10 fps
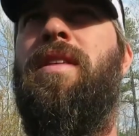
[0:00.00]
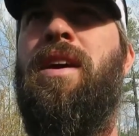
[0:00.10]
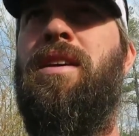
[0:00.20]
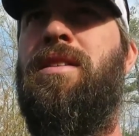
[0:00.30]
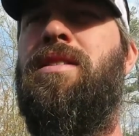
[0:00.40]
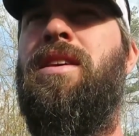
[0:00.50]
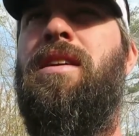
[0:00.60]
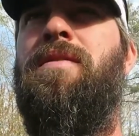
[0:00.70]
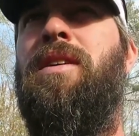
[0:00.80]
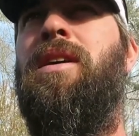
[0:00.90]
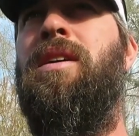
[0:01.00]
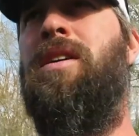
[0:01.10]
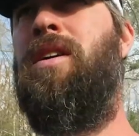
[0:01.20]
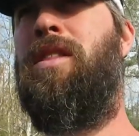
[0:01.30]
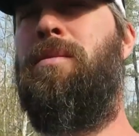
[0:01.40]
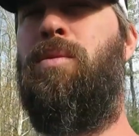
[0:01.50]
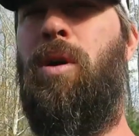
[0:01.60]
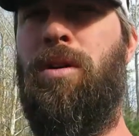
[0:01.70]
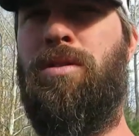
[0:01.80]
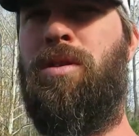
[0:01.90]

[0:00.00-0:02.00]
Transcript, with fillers: things instead of the the broad